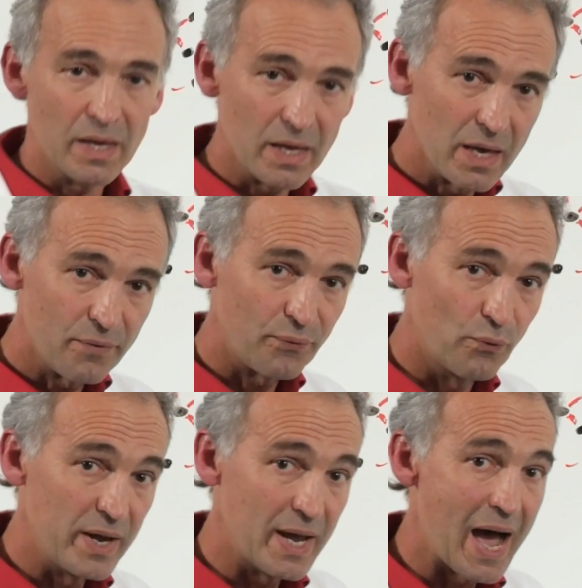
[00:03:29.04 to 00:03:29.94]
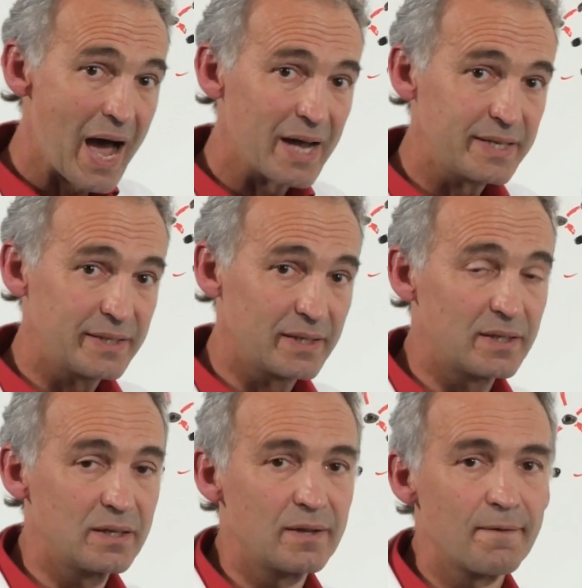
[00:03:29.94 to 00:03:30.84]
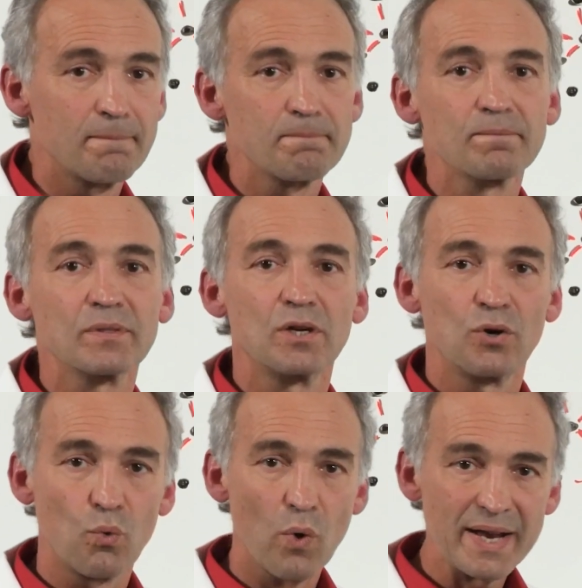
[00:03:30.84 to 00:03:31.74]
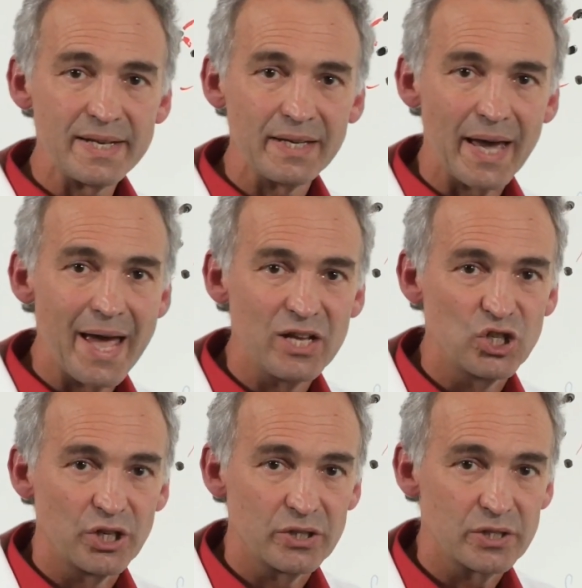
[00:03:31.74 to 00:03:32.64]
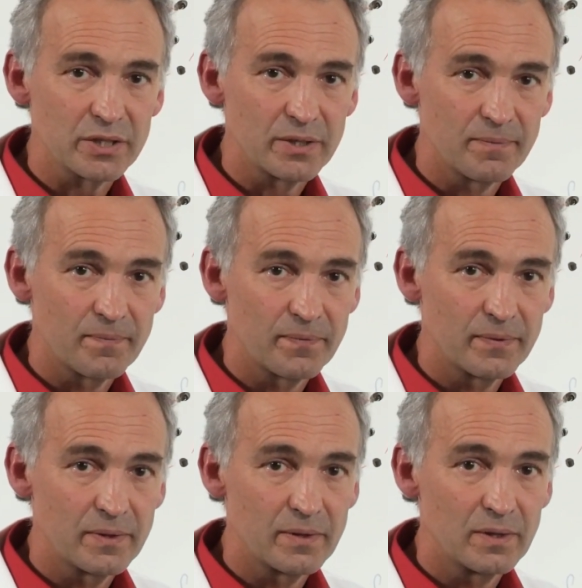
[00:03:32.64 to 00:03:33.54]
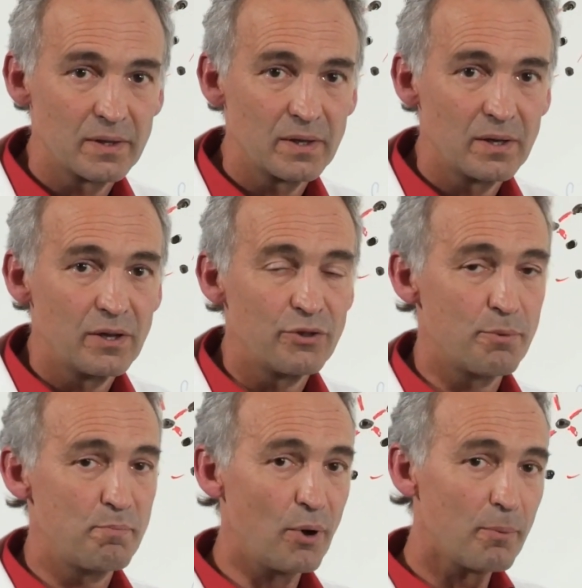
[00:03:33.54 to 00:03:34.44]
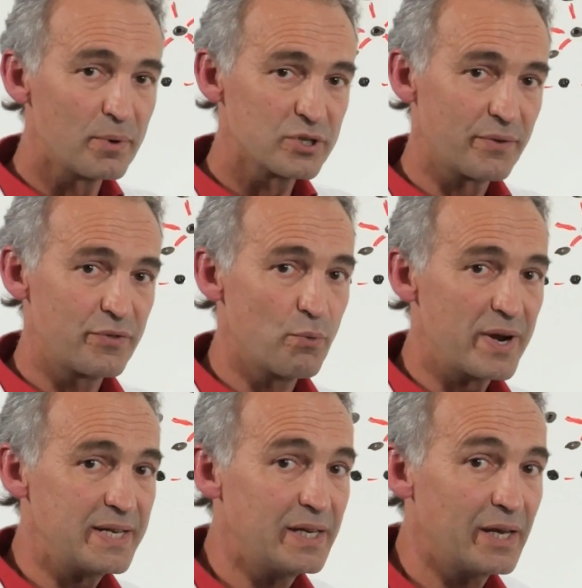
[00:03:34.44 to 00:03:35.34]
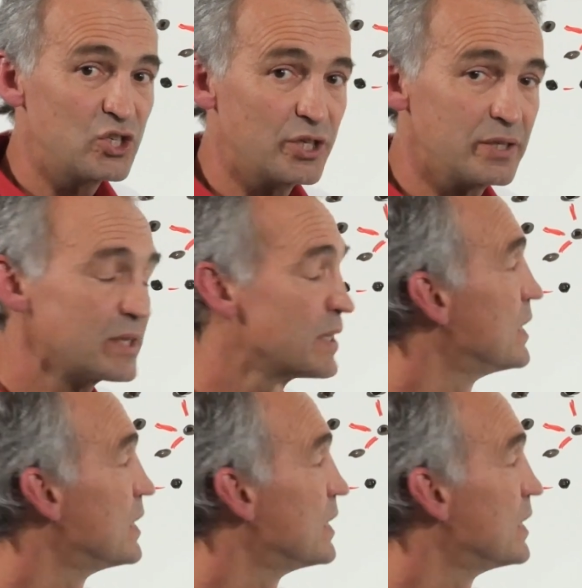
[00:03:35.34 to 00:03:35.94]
If we add wetting agent, the purpose of the wetting agent